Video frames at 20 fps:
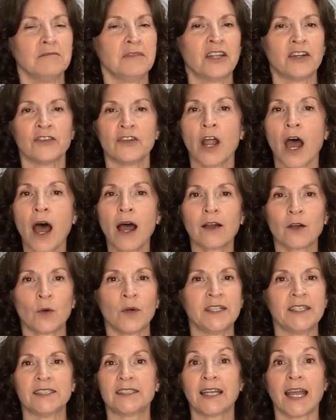they're not
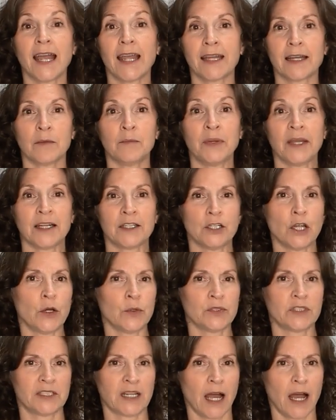going to take a big
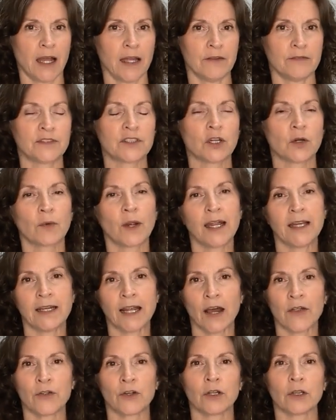nosedive. So right
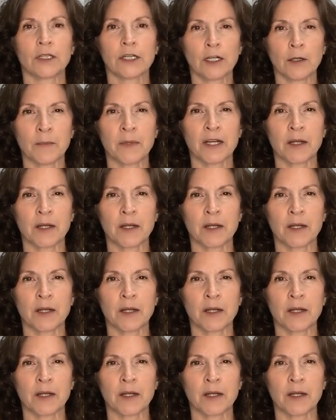now they're a little